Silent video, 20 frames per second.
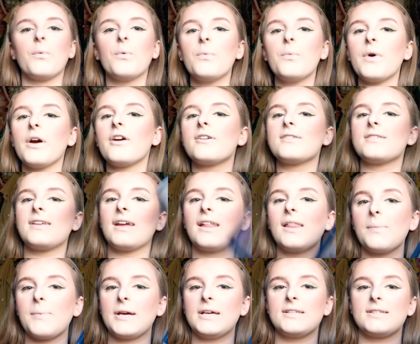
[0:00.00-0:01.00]
I won't wear it on a
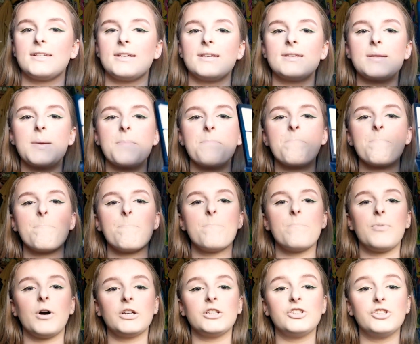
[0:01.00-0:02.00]
daily basis,
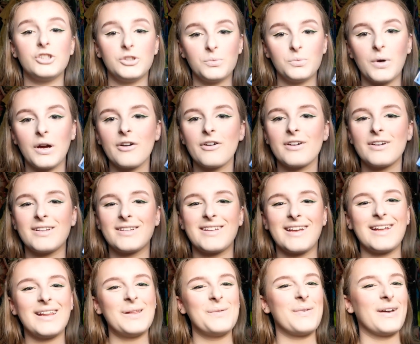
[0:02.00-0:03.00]
but I do wear it on a
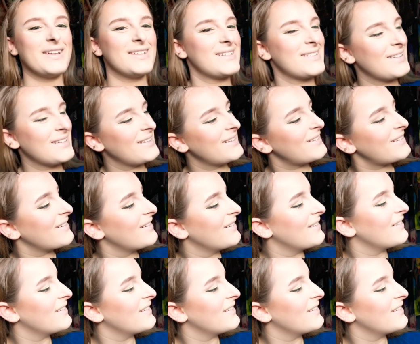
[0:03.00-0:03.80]
daily basis.